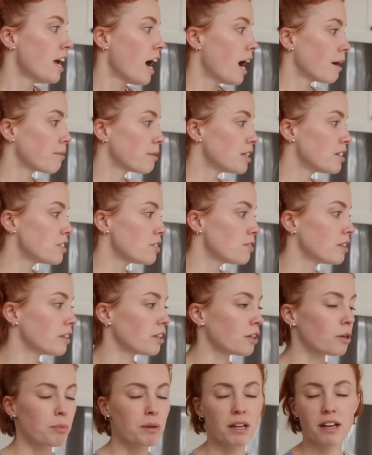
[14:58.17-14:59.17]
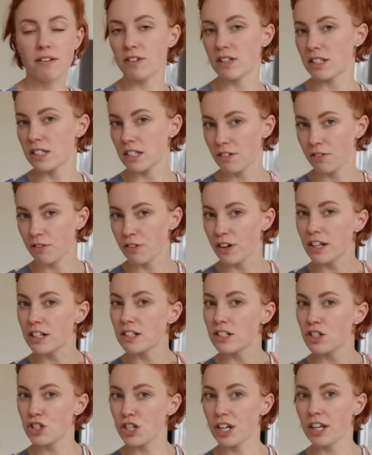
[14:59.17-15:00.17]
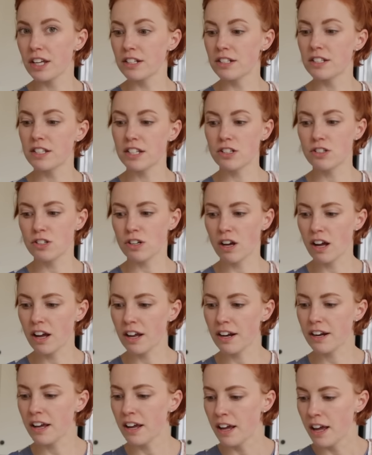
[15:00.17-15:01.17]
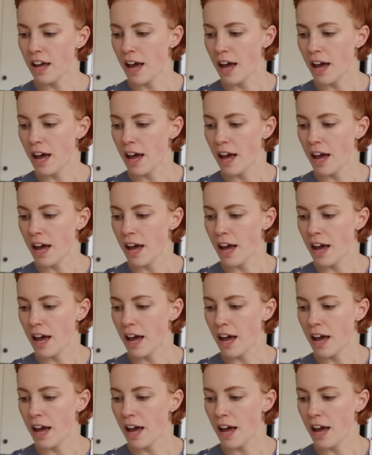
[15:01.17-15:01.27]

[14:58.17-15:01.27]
I'm gonna do a little bit of a different chicken Dijon.